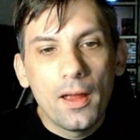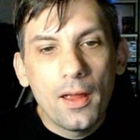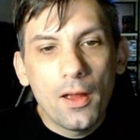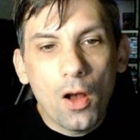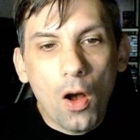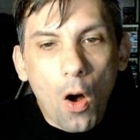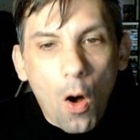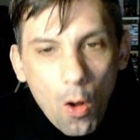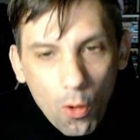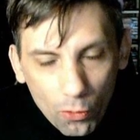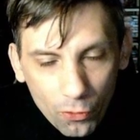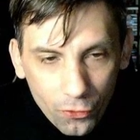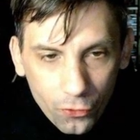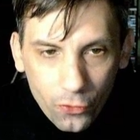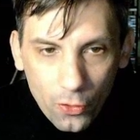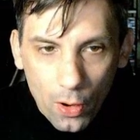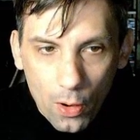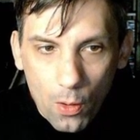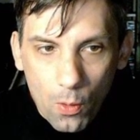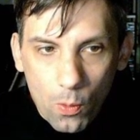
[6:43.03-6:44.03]

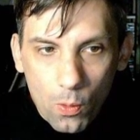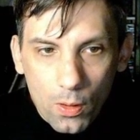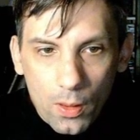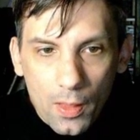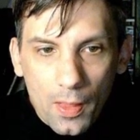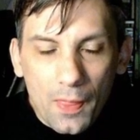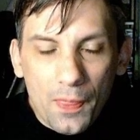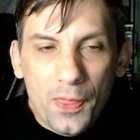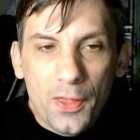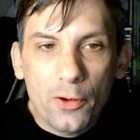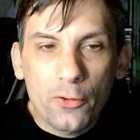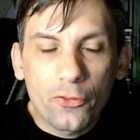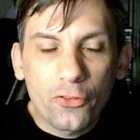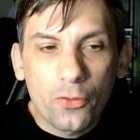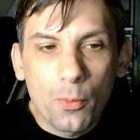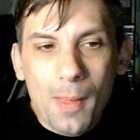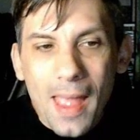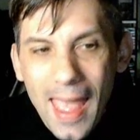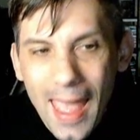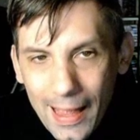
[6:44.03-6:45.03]
also, there's
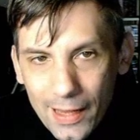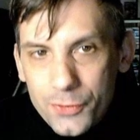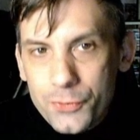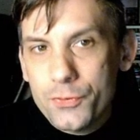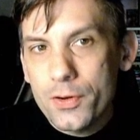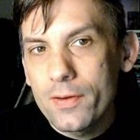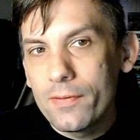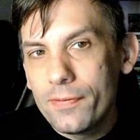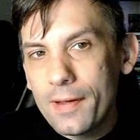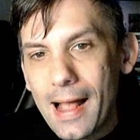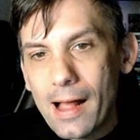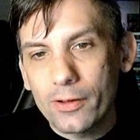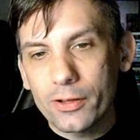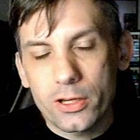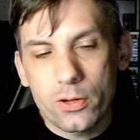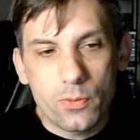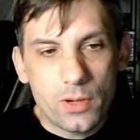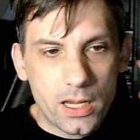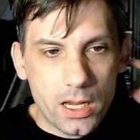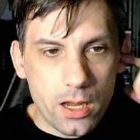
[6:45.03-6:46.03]
some extra value
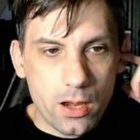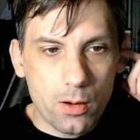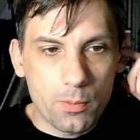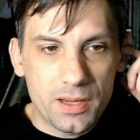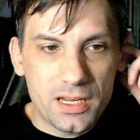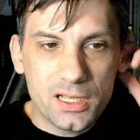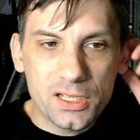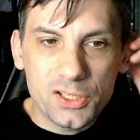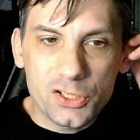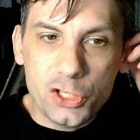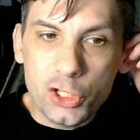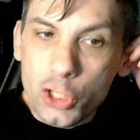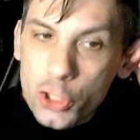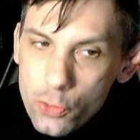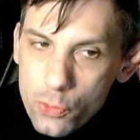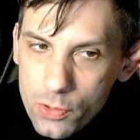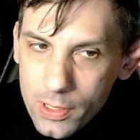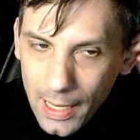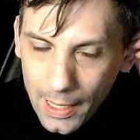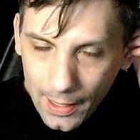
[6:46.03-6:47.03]
here because
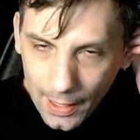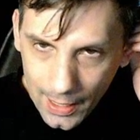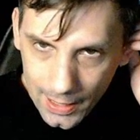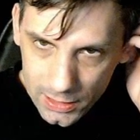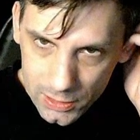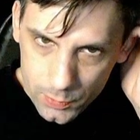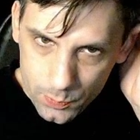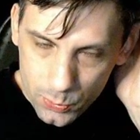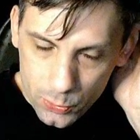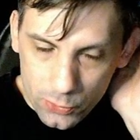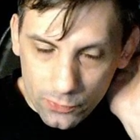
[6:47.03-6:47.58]
you get hexproof.